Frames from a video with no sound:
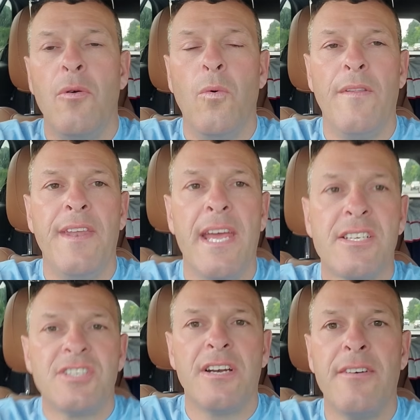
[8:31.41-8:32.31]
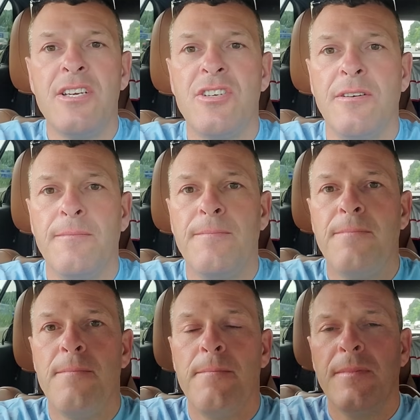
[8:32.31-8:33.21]
won the Next Generation.
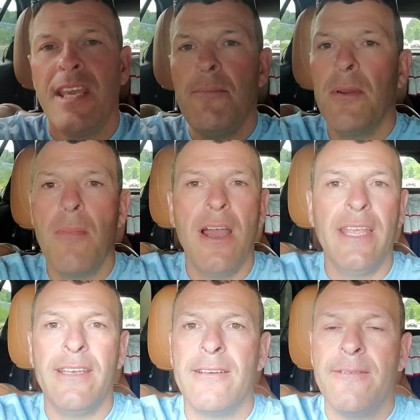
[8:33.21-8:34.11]
Keep in mind,